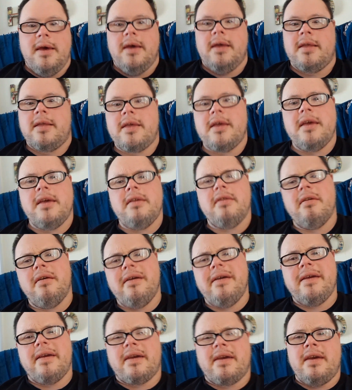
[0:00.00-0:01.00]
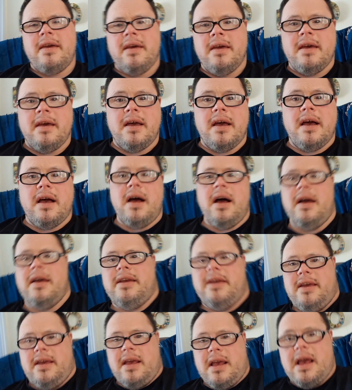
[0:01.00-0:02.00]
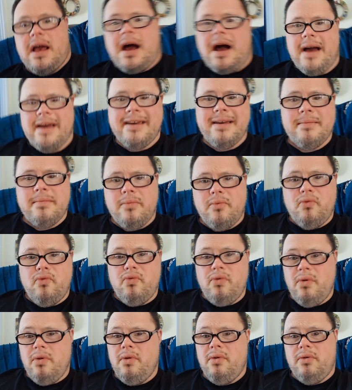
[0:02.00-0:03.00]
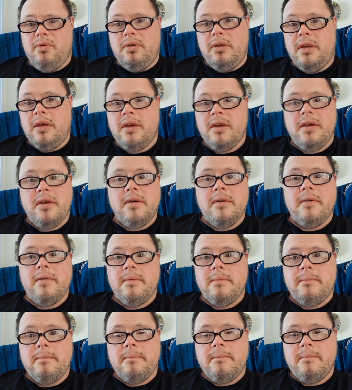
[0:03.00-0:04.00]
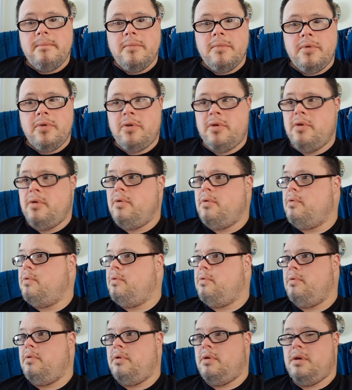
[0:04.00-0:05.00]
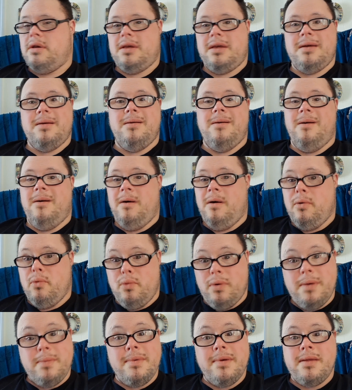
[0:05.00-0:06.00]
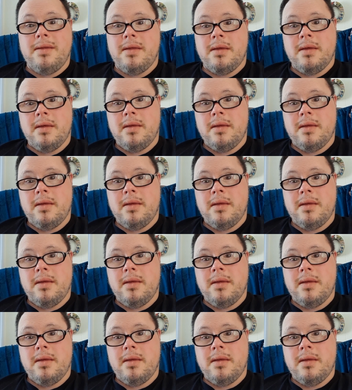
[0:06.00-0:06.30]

saying like I I am rude to all women.